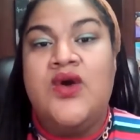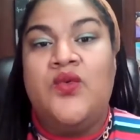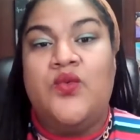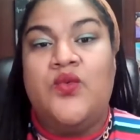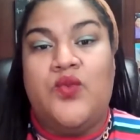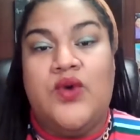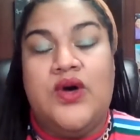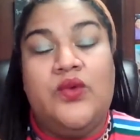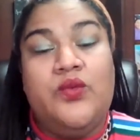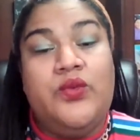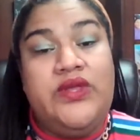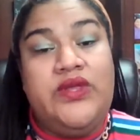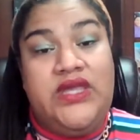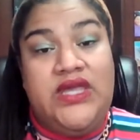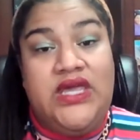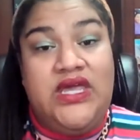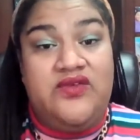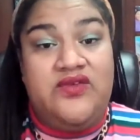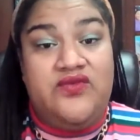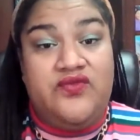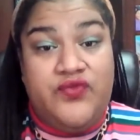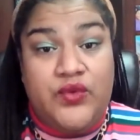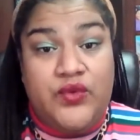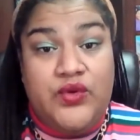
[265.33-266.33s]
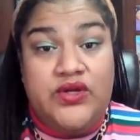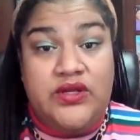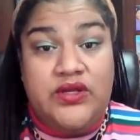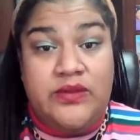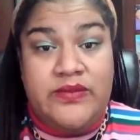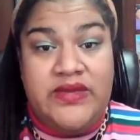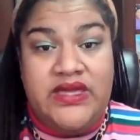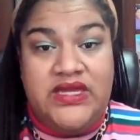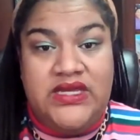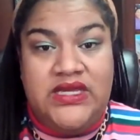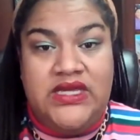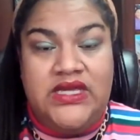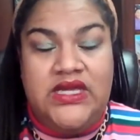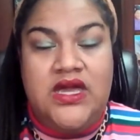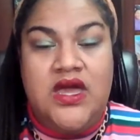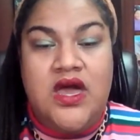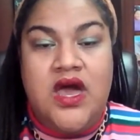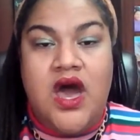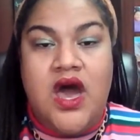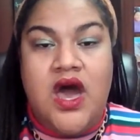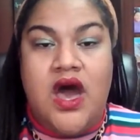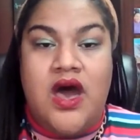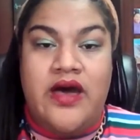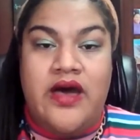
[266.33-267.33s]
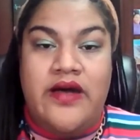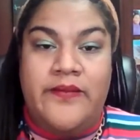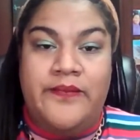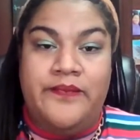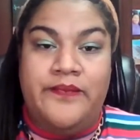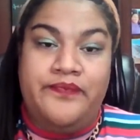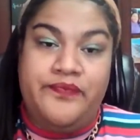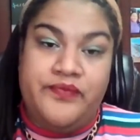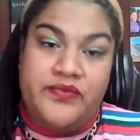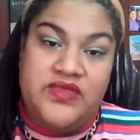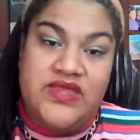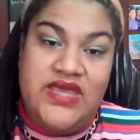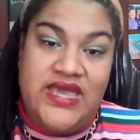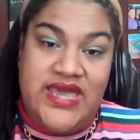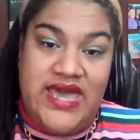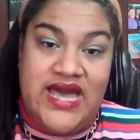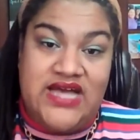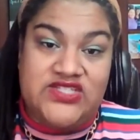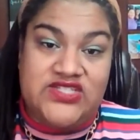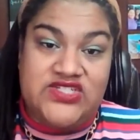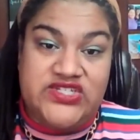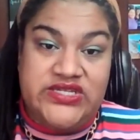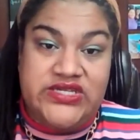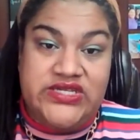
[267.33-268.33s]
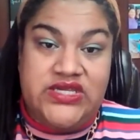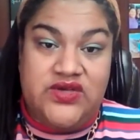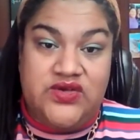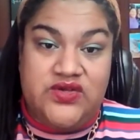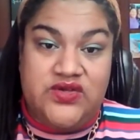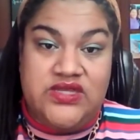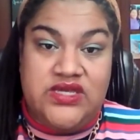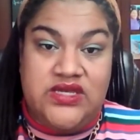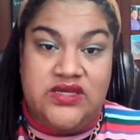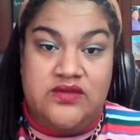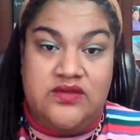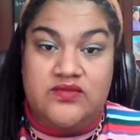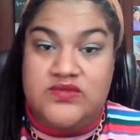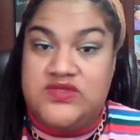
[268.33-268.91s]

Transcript: Well, we in full committee, they actually killed it.